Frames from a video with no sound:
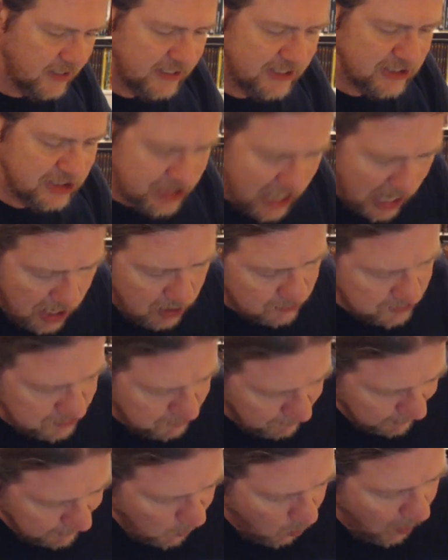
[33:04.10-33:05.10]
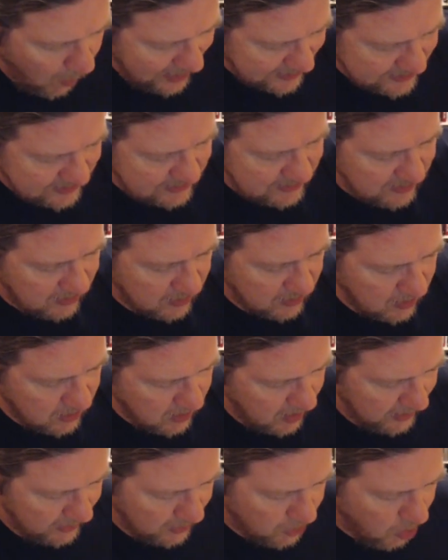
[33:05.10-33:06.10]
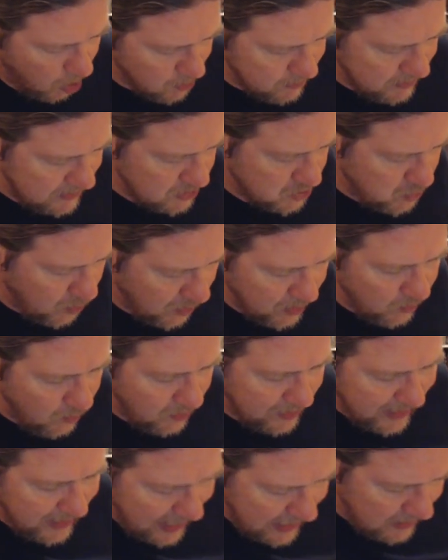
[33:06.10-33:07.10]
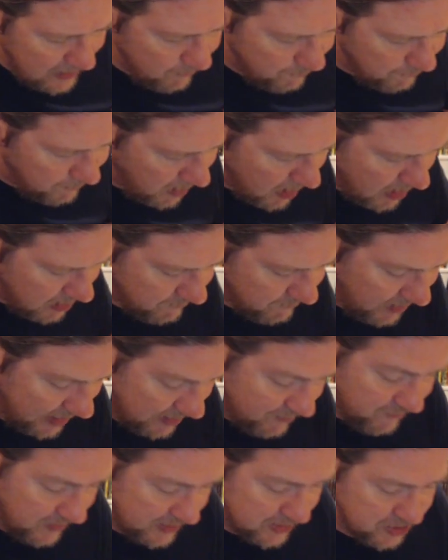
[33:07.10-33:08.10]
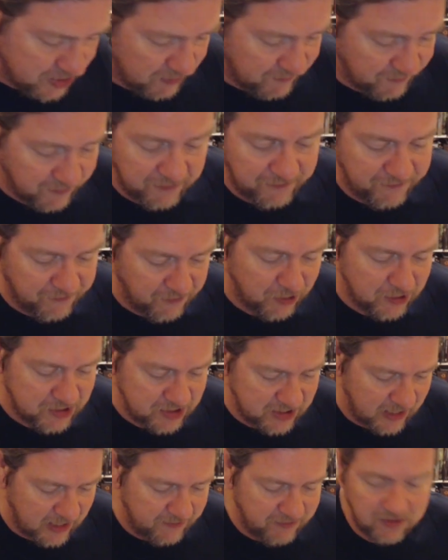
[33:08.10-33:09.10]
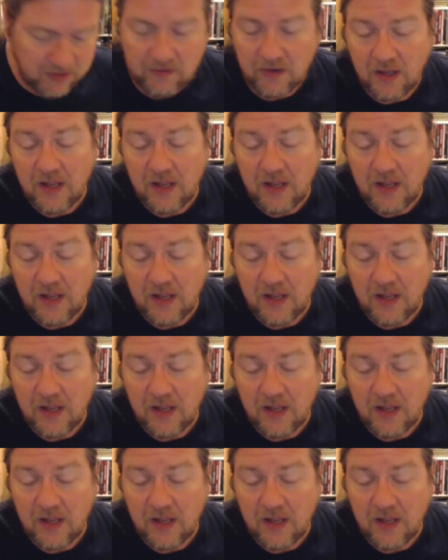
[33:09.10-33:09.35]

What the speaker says: Chow's Request, a Carbon 2185 adventure for first level